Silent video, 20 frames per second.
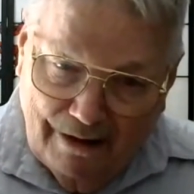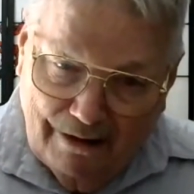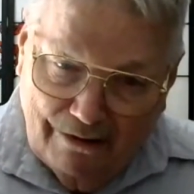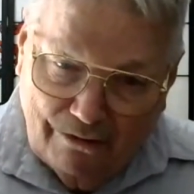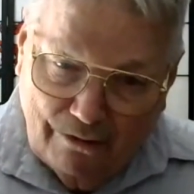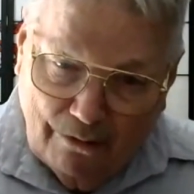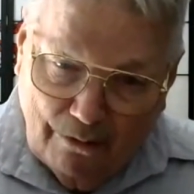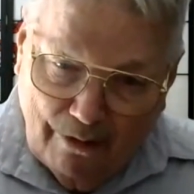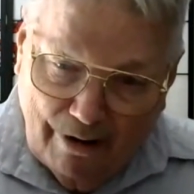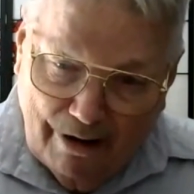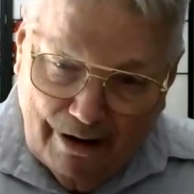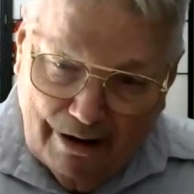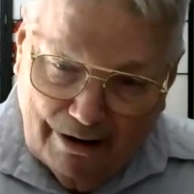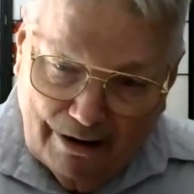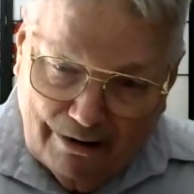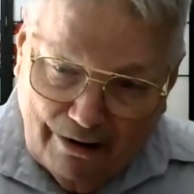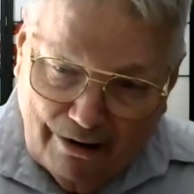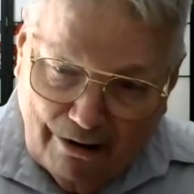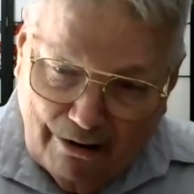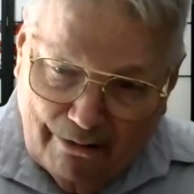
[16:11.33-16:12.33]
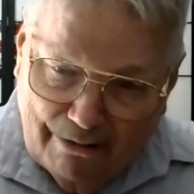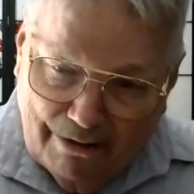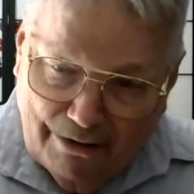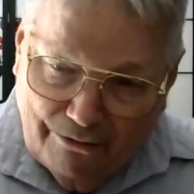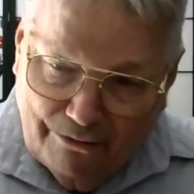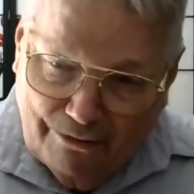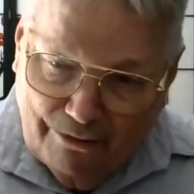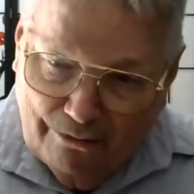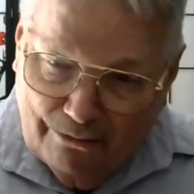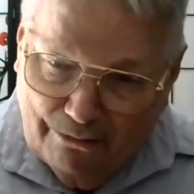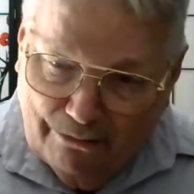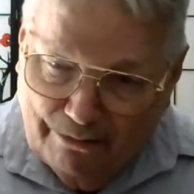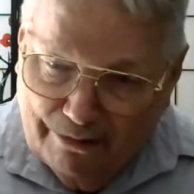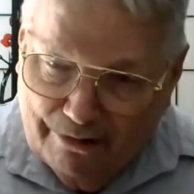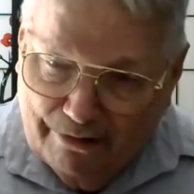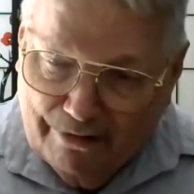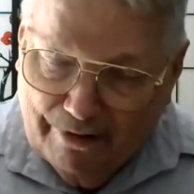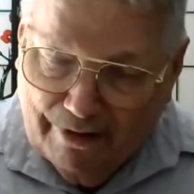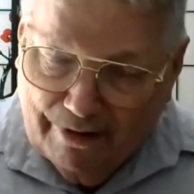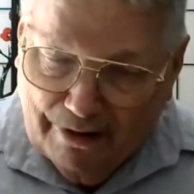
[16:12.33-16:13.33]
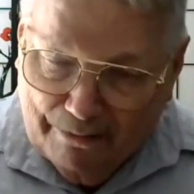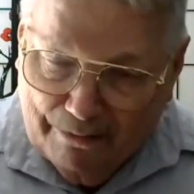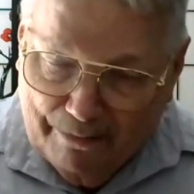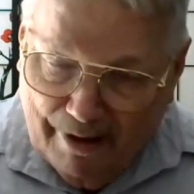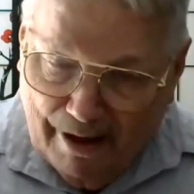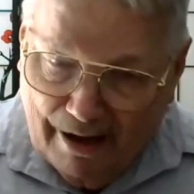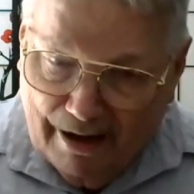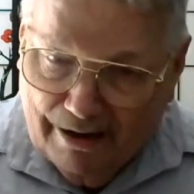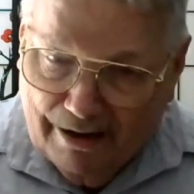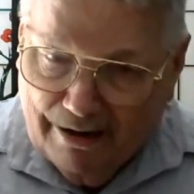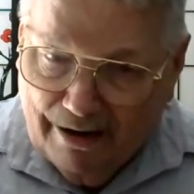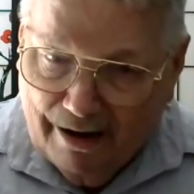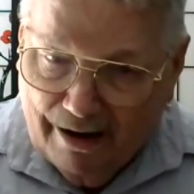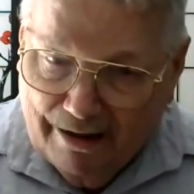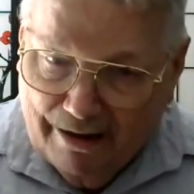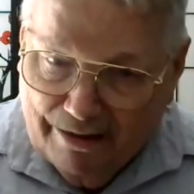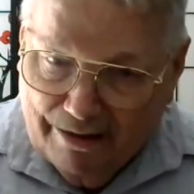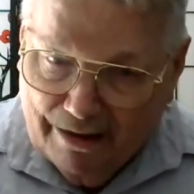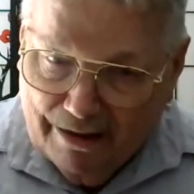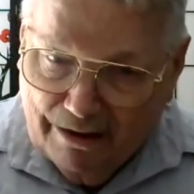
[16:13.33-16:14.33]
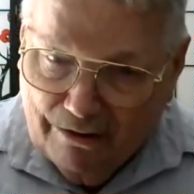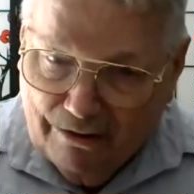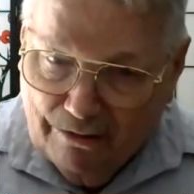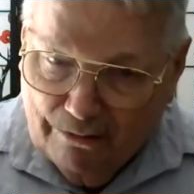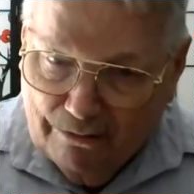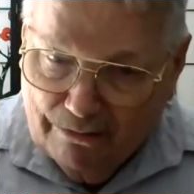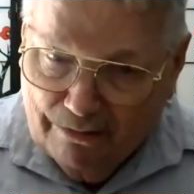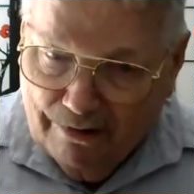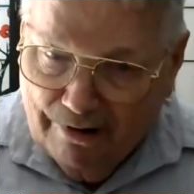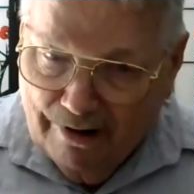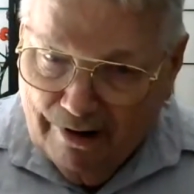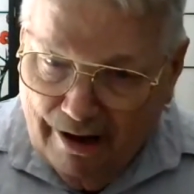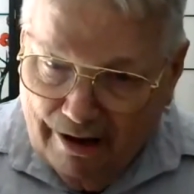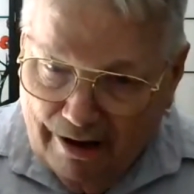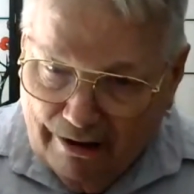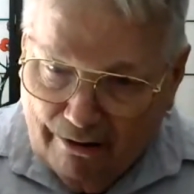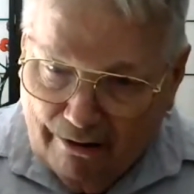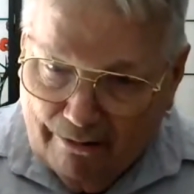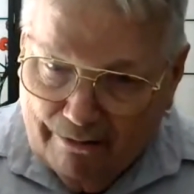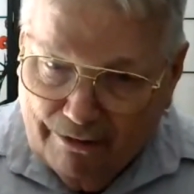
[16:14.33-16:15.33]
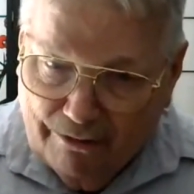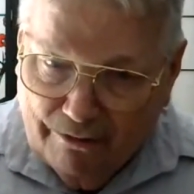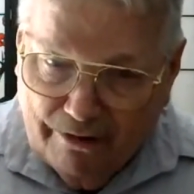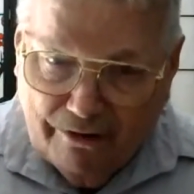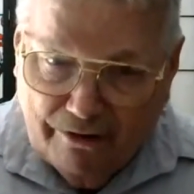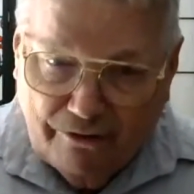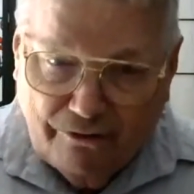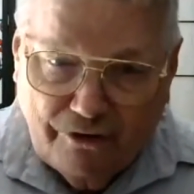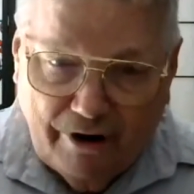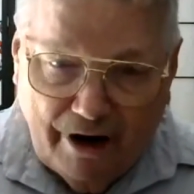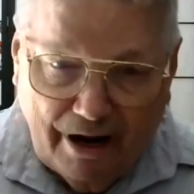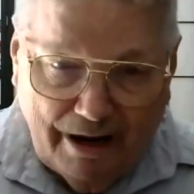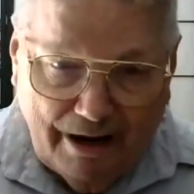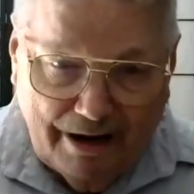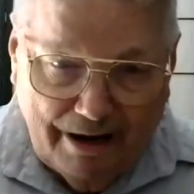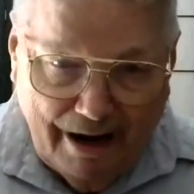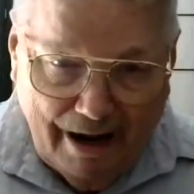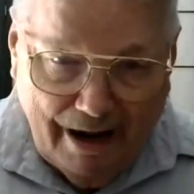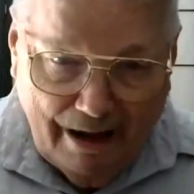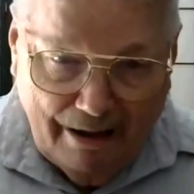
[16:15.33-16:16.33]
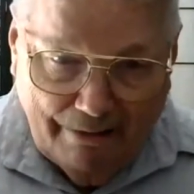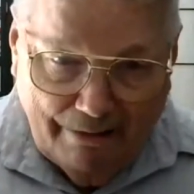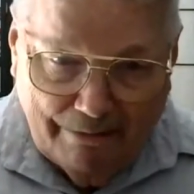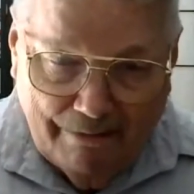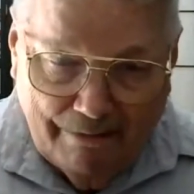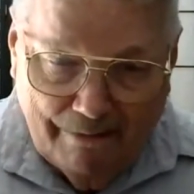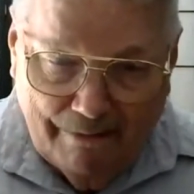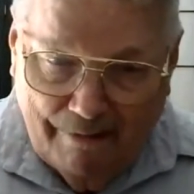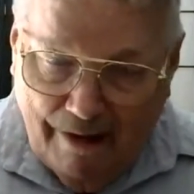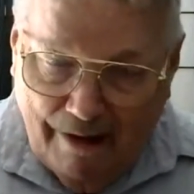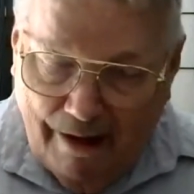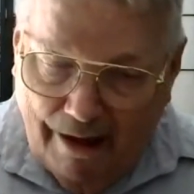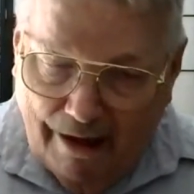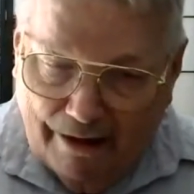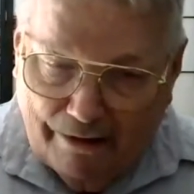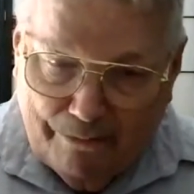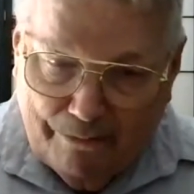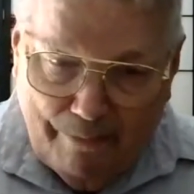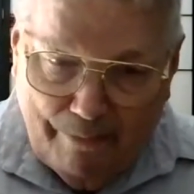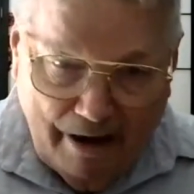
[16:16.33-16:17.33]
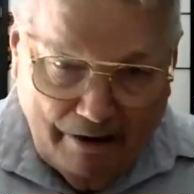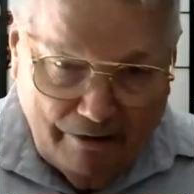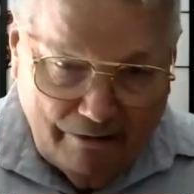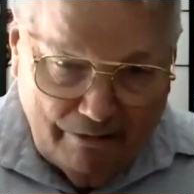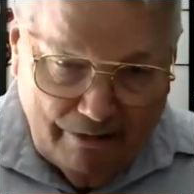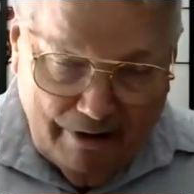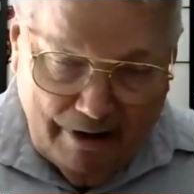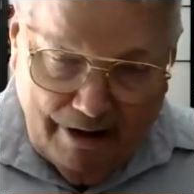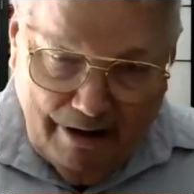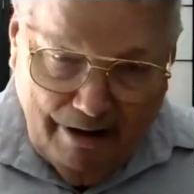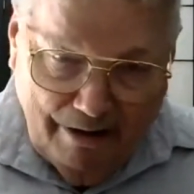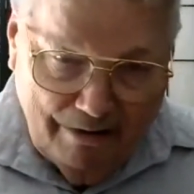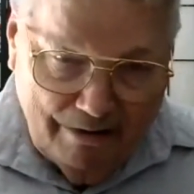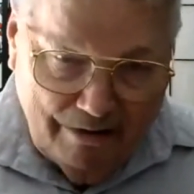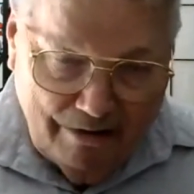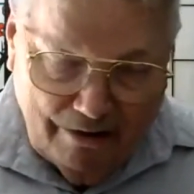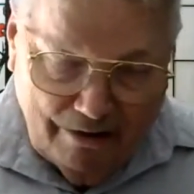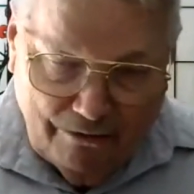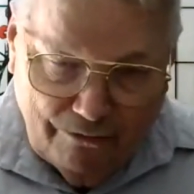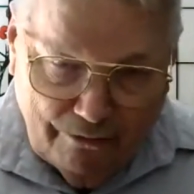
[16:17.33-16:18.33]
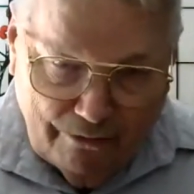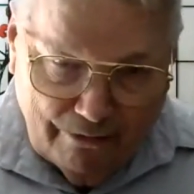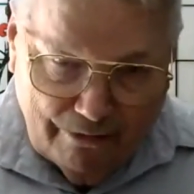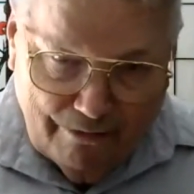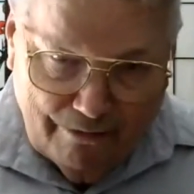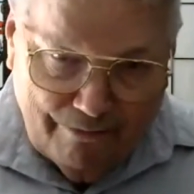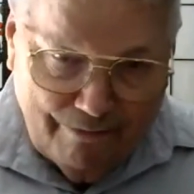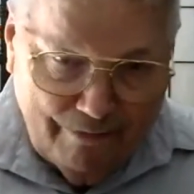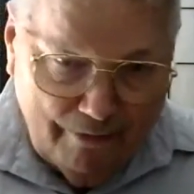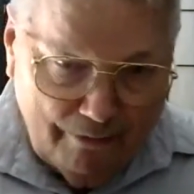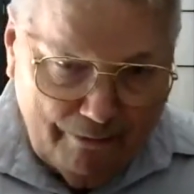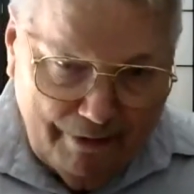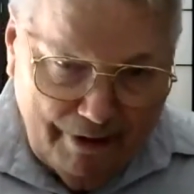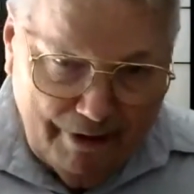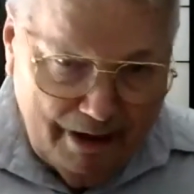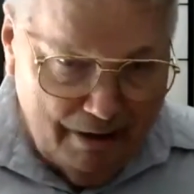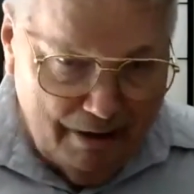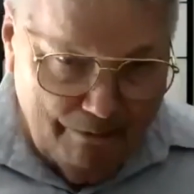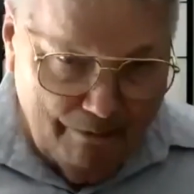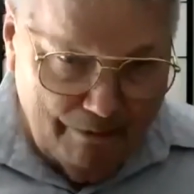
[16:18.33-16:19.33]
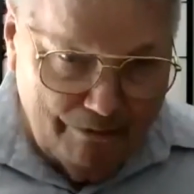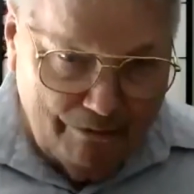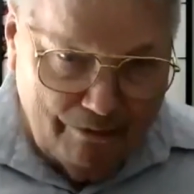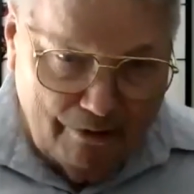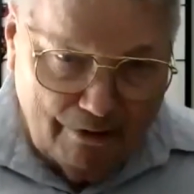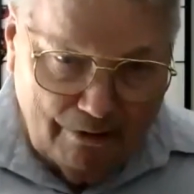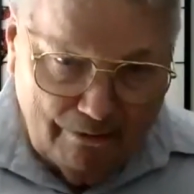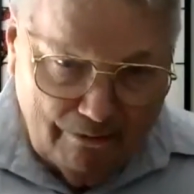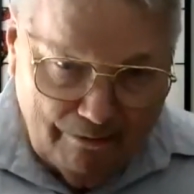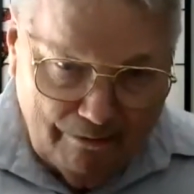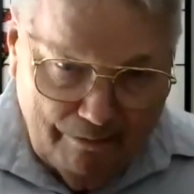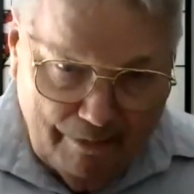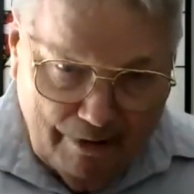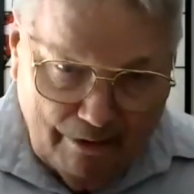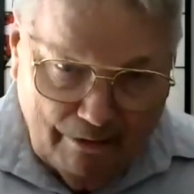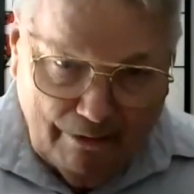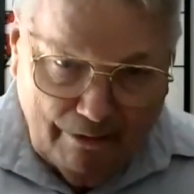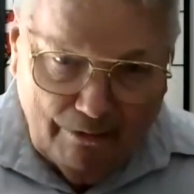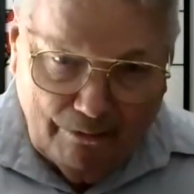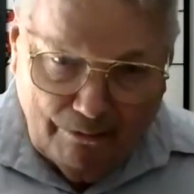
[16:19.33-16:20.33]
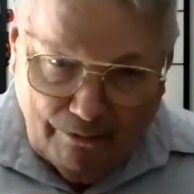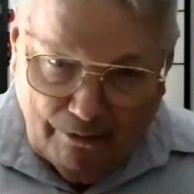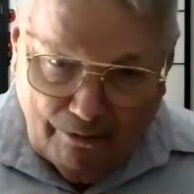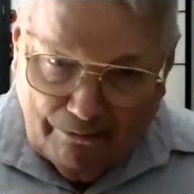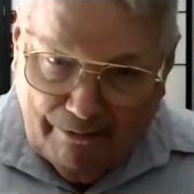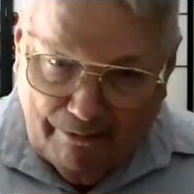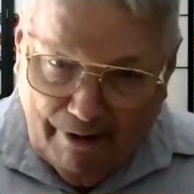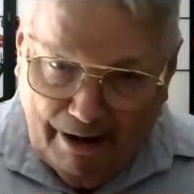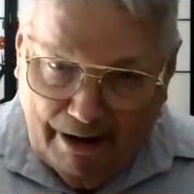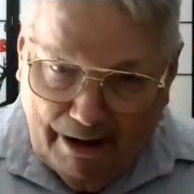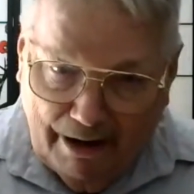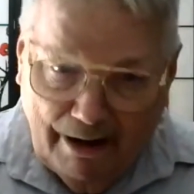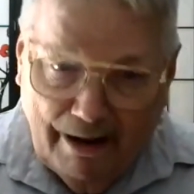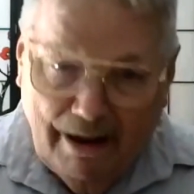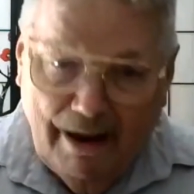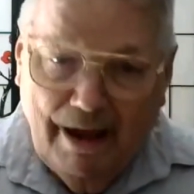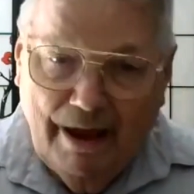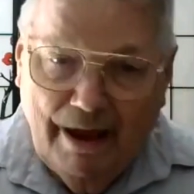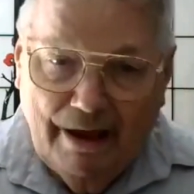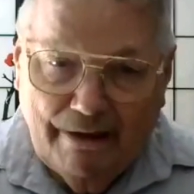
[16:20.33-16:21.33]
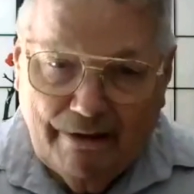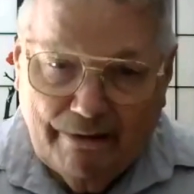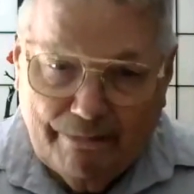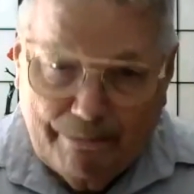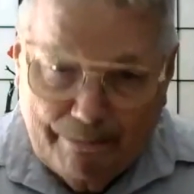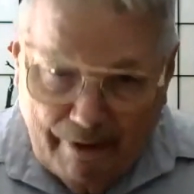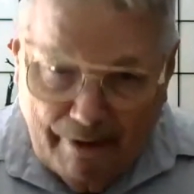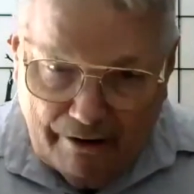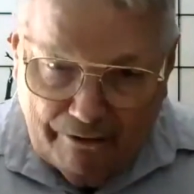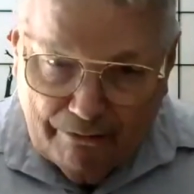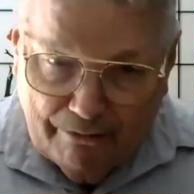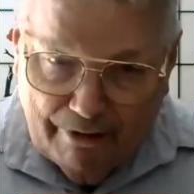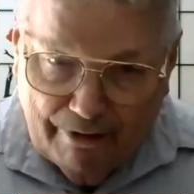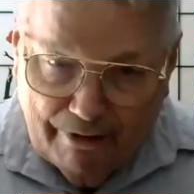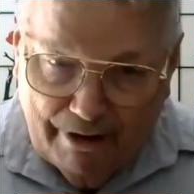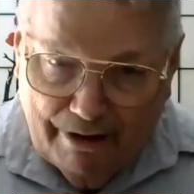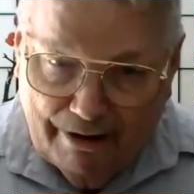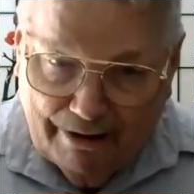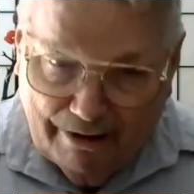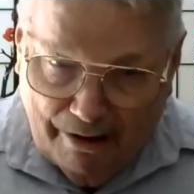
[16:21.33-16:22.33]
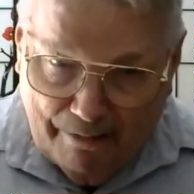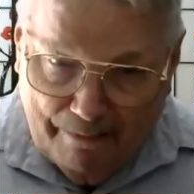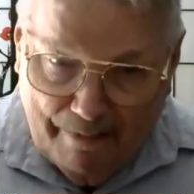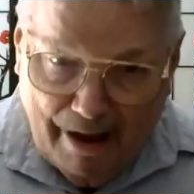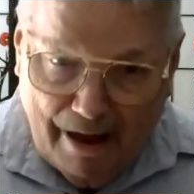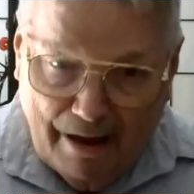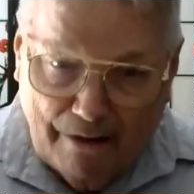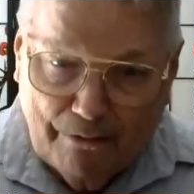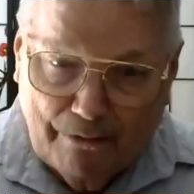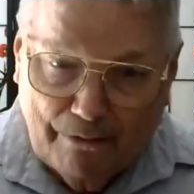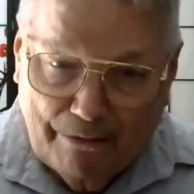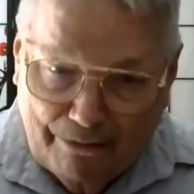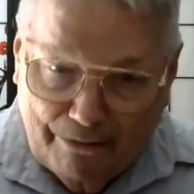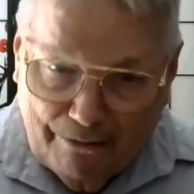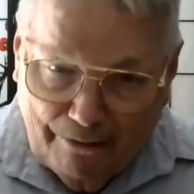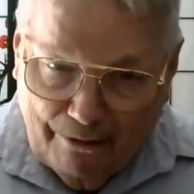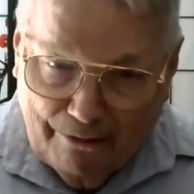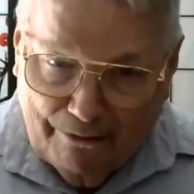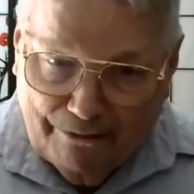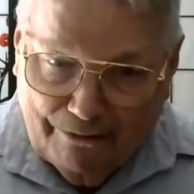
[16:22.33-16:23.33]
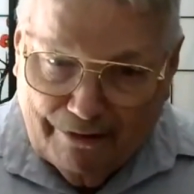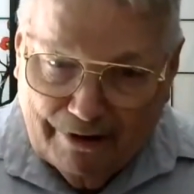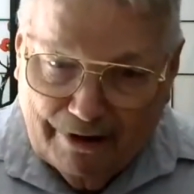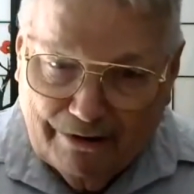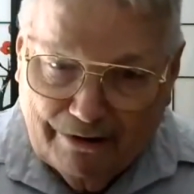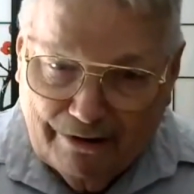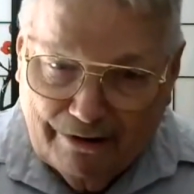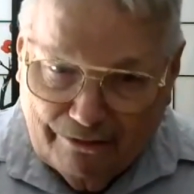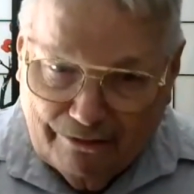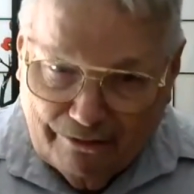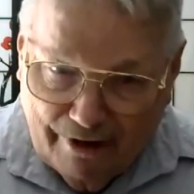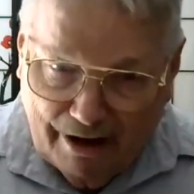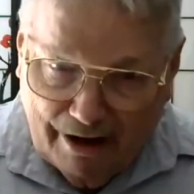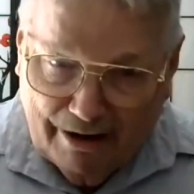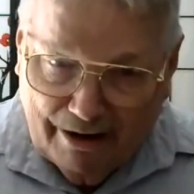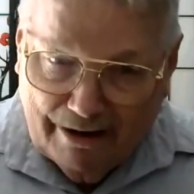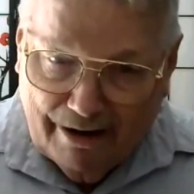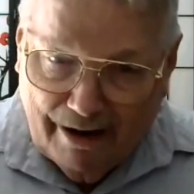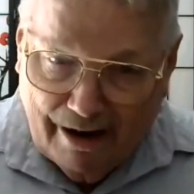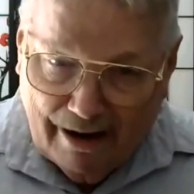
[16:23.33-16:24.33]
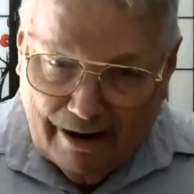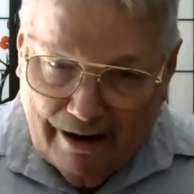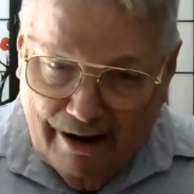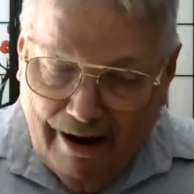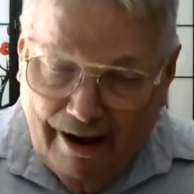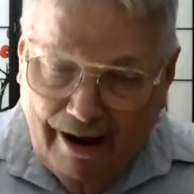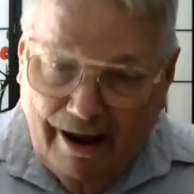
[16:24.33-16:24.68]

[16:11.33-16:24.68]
So I encourage you to think about it. I think you'd encourage you to check it out, especially since you're affiliated with Circle of Miracles already, especially come out on Thursdays and check it out.